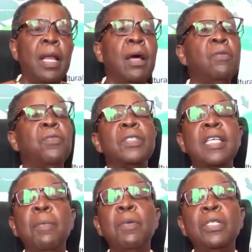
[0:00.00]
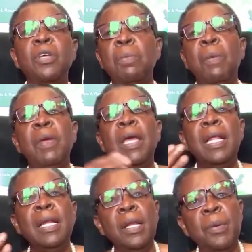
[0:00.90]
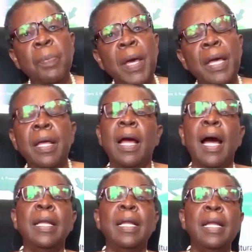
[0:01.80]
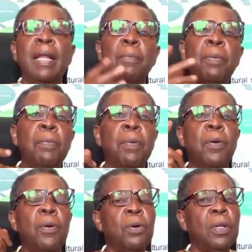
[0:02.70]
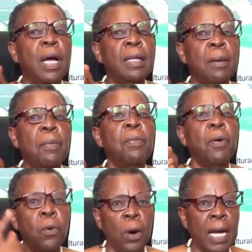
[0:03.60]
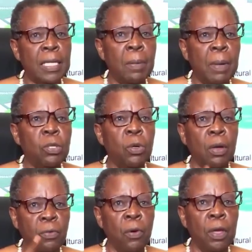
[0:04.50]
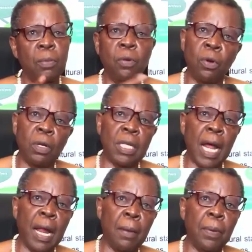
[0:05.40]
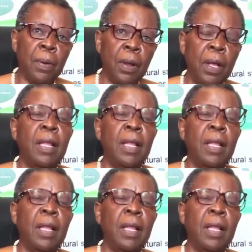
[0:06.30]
Now, if for some reason maybe he didn't pay, and then the people who cut the matoke for him do not turn up,